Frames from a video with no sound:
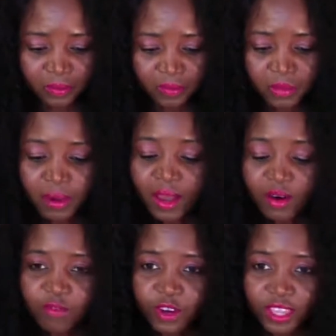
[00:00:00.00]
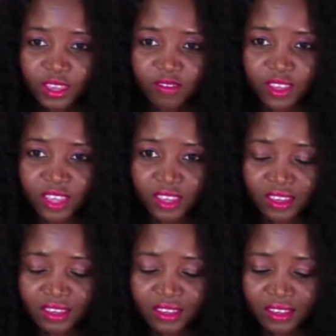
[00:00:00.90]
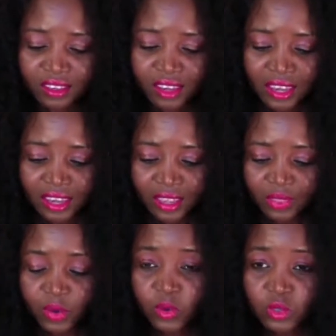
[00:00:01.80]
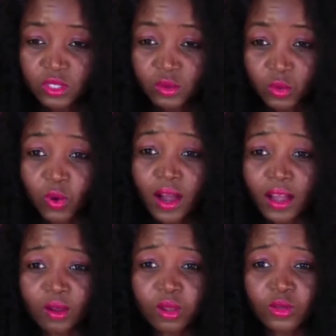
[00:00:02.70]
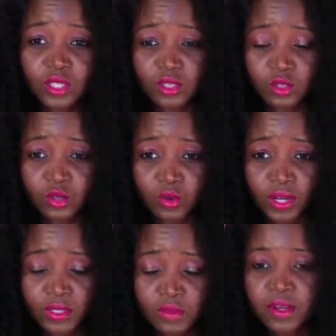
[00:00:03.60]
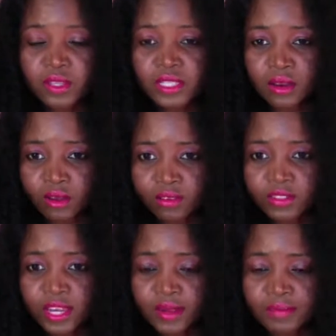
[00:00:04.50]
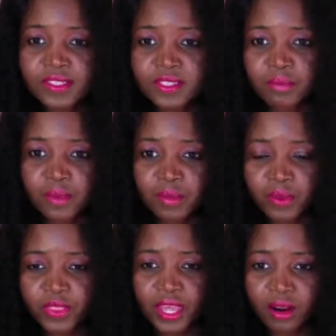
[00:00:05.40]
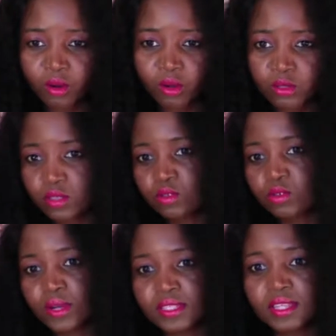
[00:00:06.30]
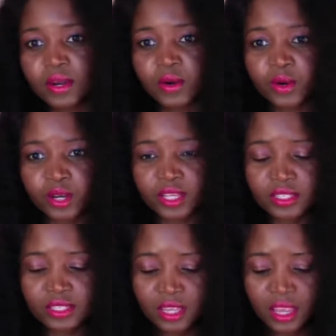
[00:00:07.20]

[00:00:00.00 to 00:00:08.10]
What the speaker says: Part of forgiving those who are closest to us, because a lot of times it's the people that are closest to us that hurt us.